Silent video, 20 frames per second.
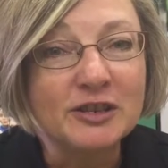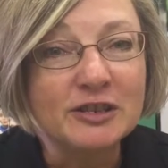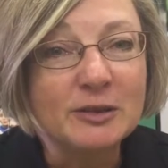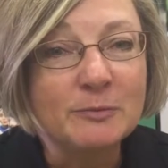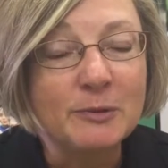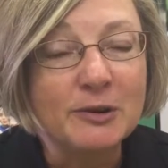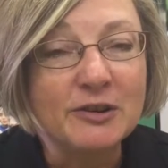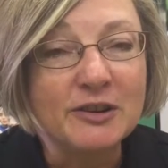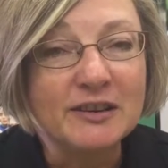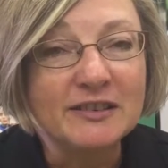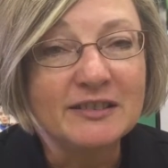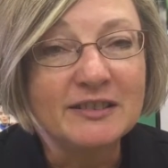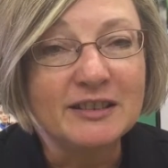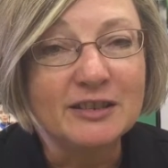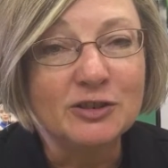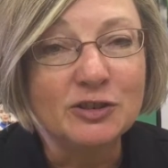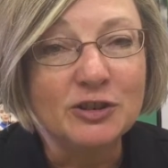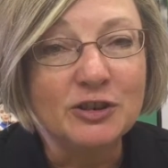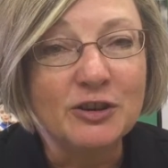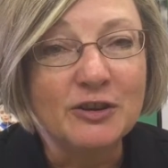experience
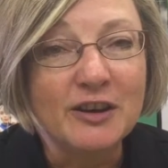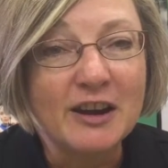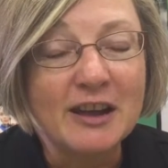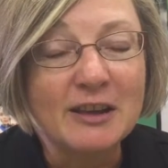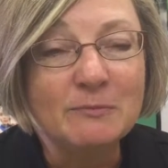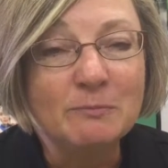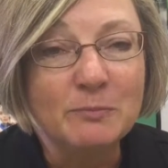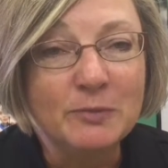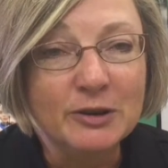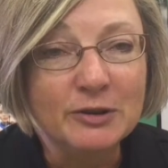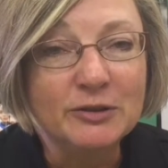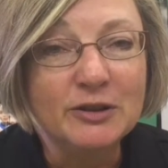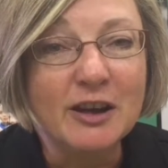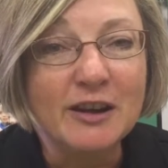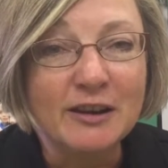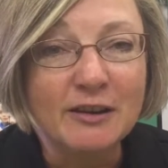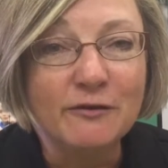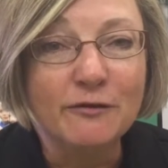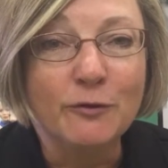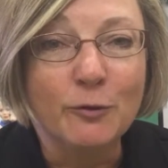this year and build
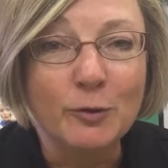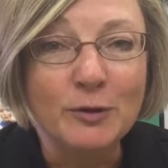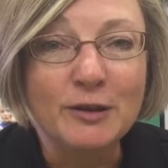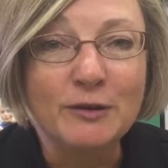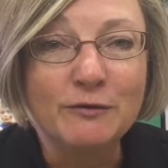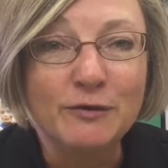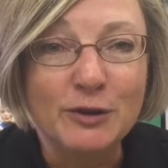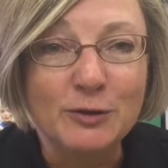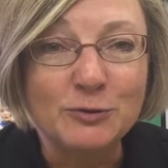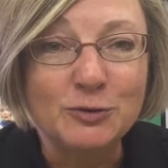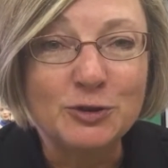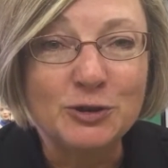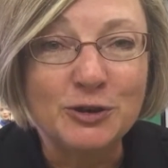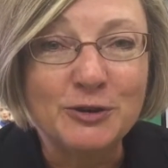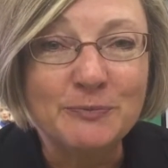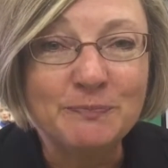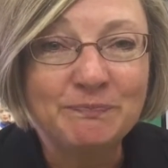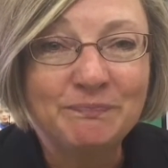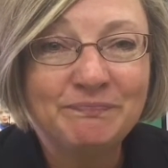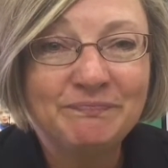on it for the
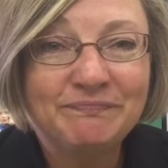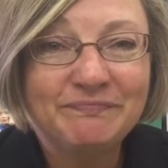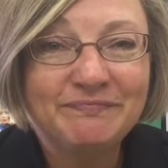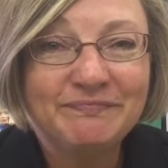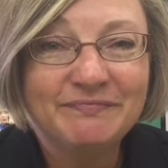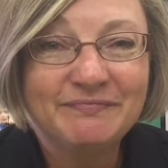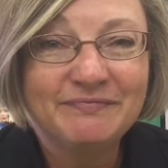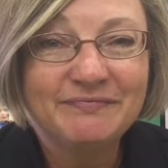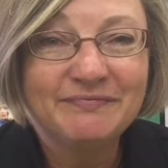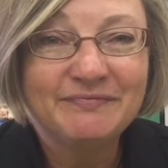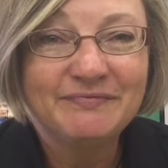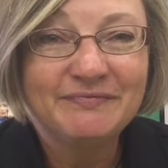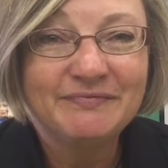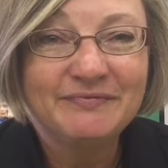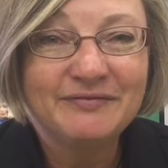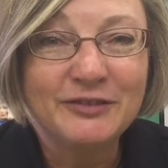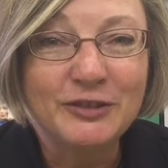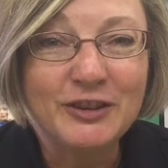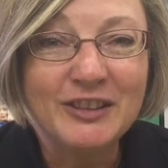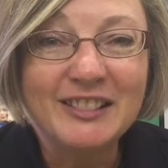future.
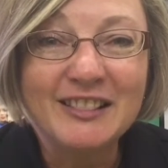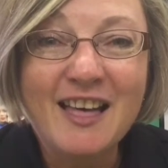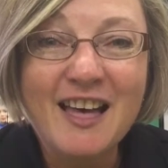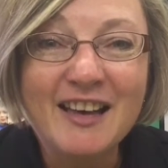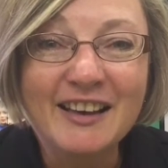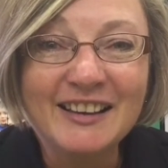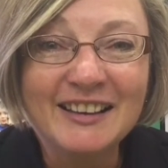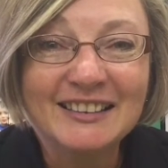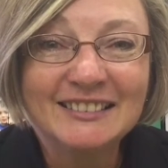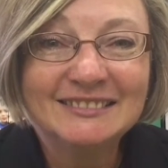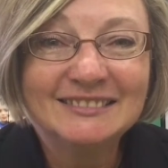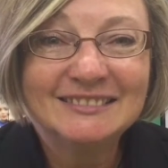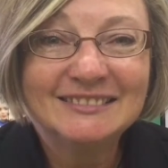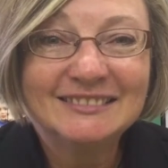Good luck.